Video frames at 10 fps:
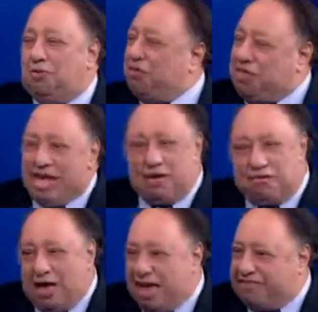Well, thank you
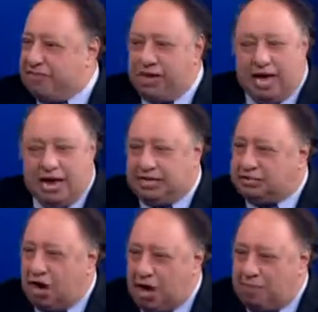for having me
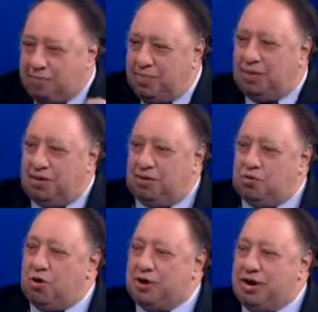anytime.
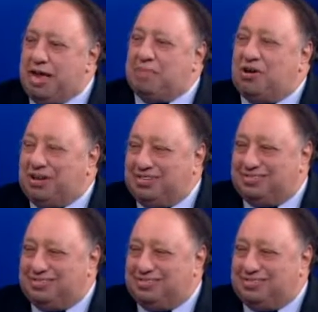We're in the neighborhood.